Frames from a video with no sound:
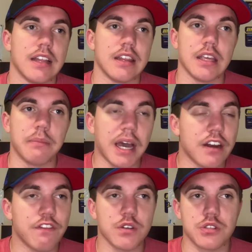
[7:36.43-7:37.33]
The amount
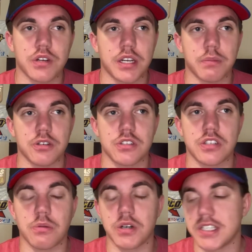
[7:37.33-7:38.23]
of full screen commercials
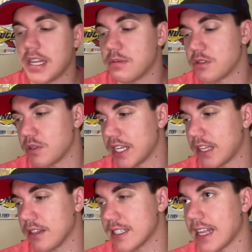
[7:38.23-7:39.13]
there were today was
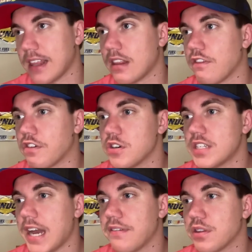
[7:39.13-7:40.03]
ridiculous. I think the first
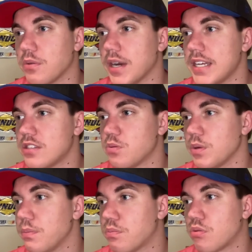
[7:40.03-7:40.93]
half of the race
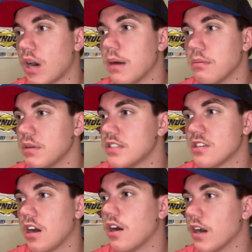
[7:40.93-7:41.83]
we probably
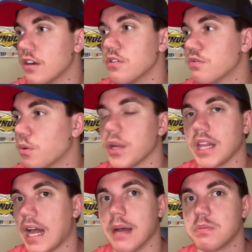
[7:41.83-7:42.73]
saw under 40
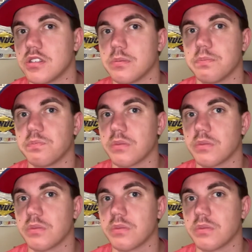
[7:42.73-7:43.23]
laps.